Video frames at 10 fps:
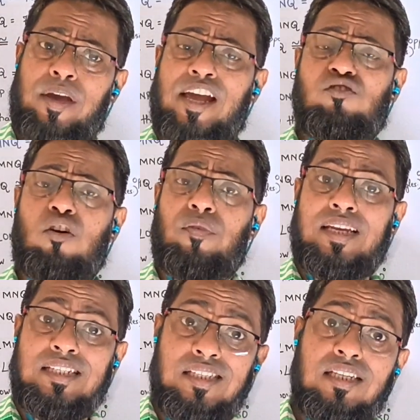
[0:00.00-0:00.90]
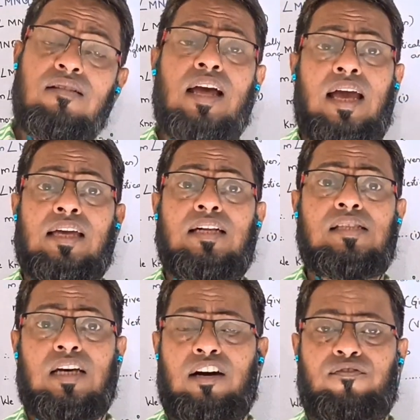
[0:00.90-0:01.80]
pairs of interior
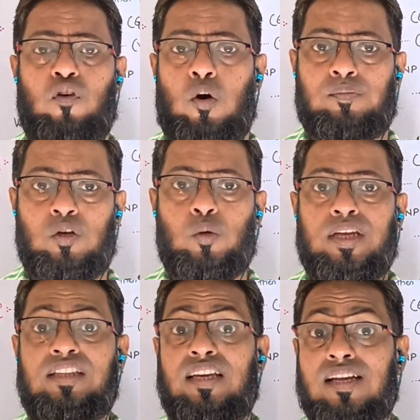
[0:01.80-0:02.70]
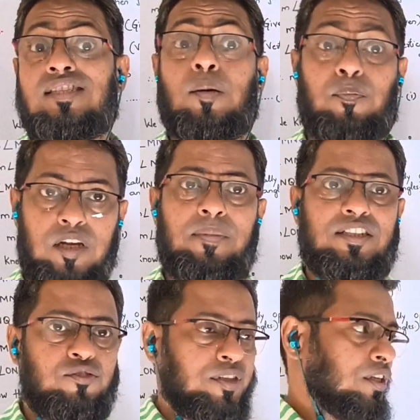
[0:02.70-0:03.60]
angles are formed, okay, they are
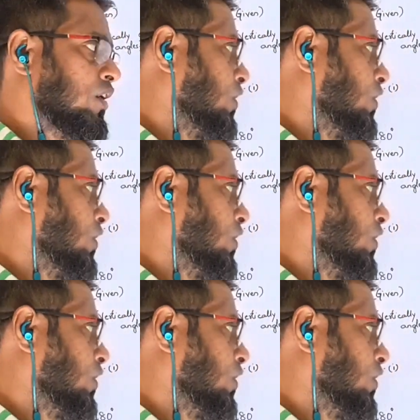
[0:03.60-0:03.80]
supplementary.